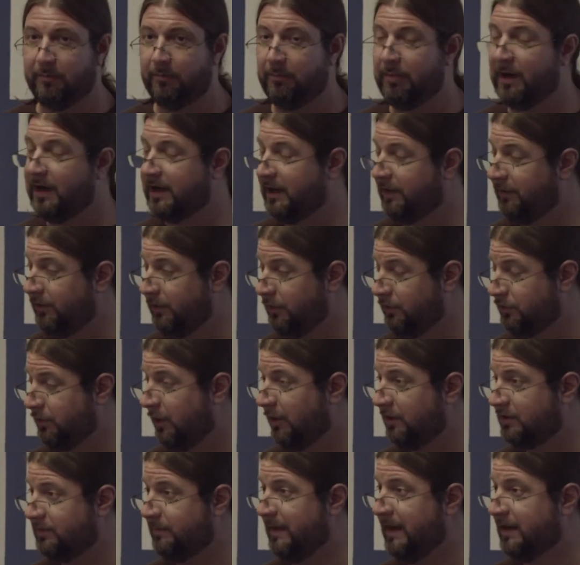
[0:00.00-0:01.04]
But in
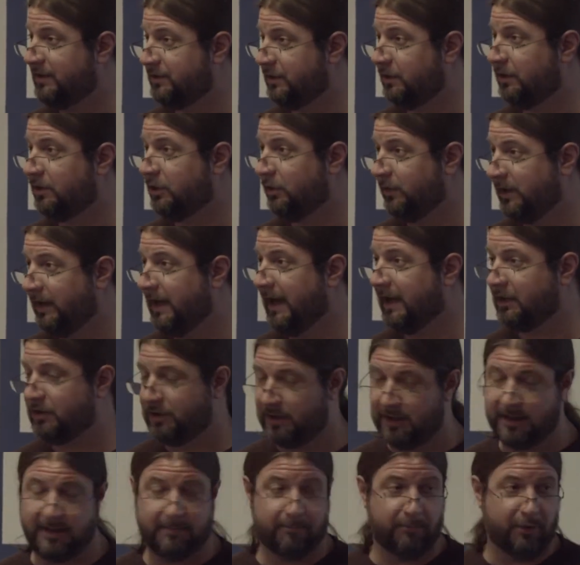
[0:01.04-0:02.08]
Thesaurus Master, you can
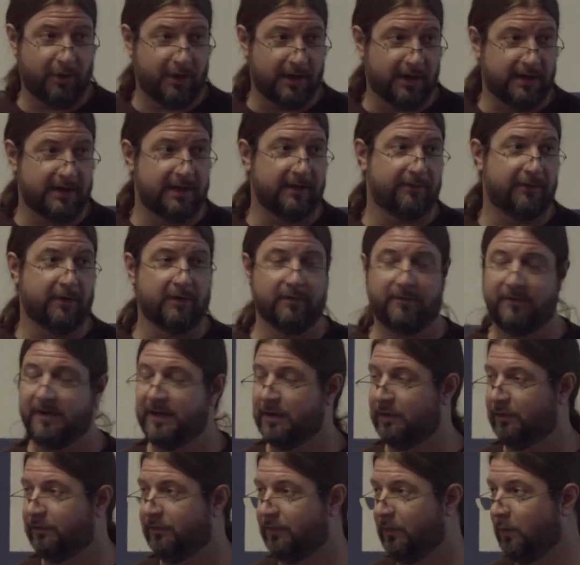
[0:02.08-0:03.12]
actually put a different
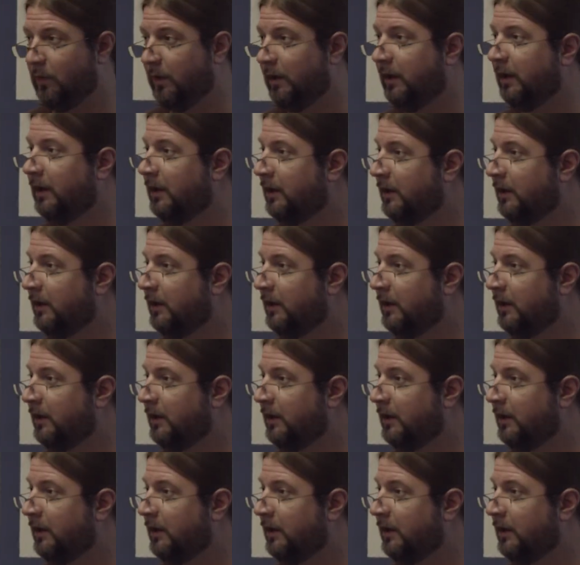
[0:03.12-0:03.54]
field for